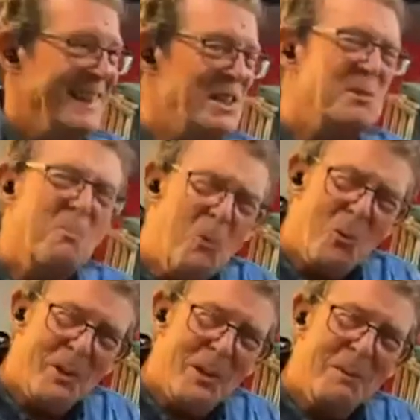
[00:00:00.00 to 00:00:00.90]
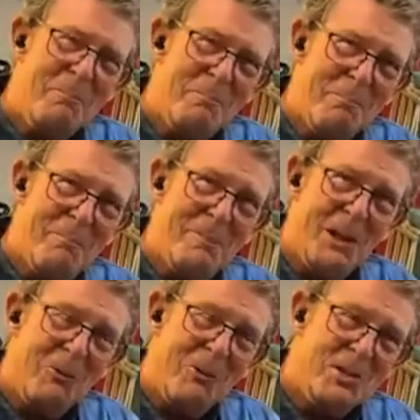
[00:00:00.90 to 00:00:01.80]
it's more than a, you
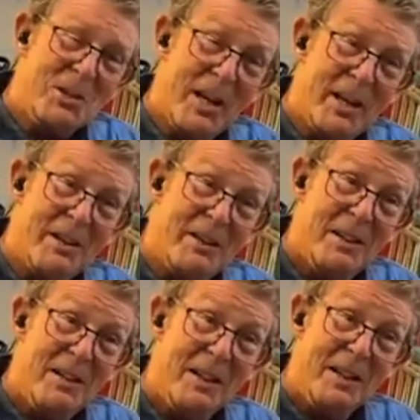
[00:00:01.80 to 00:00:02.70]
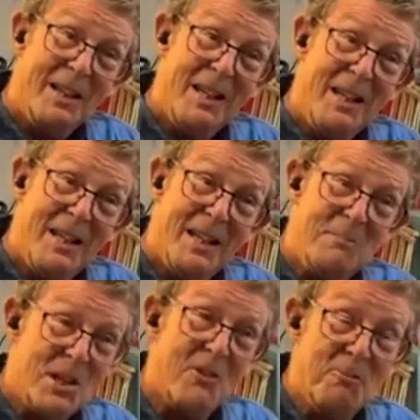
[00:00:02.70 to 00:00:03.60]
know, he
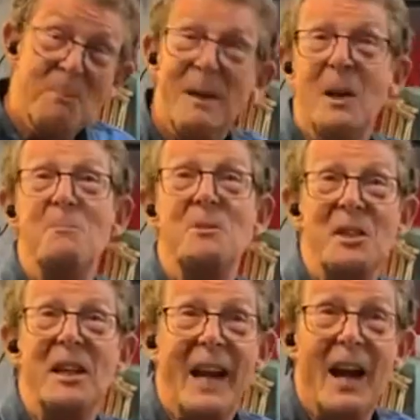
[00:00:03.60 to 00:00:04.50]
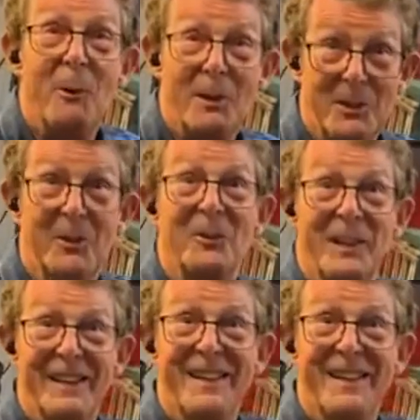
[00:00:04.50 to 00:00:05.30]
himself becomes the character.